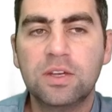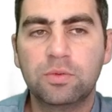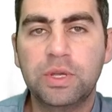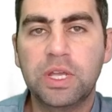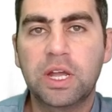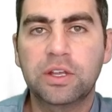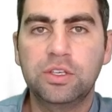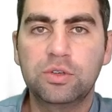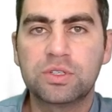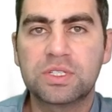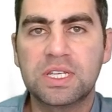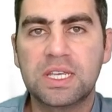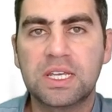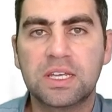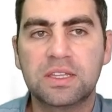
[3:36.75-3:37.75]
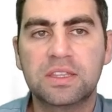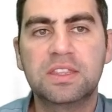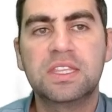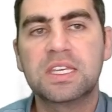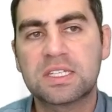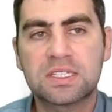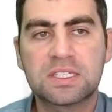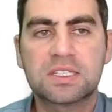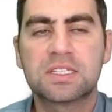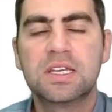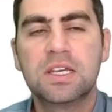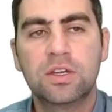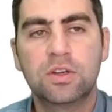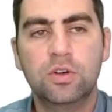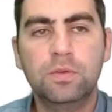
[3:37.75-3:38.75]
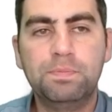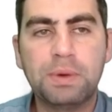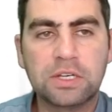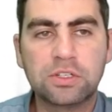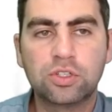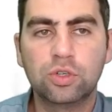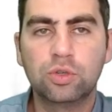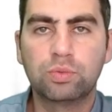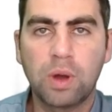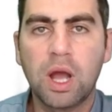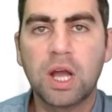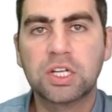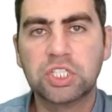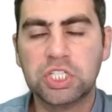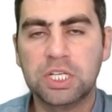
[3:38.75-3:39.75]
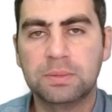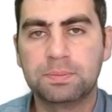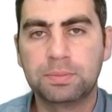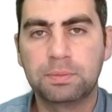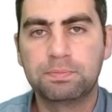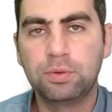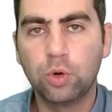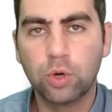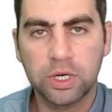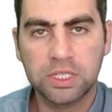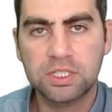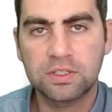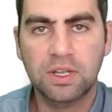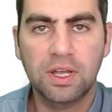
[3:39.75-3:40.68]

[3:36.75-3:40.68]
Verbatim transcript: we are using this Ubuntu Rockchip port,